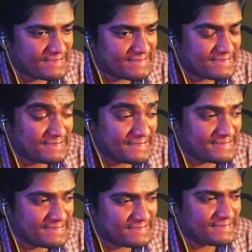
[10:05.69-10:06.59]
more than a
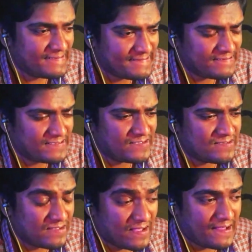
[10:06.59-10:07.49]
third of
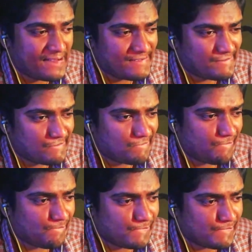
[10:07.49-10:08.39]
Russians were
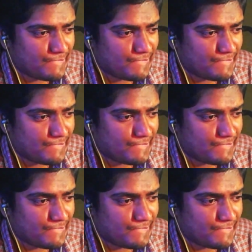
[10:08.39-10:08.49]
serfs,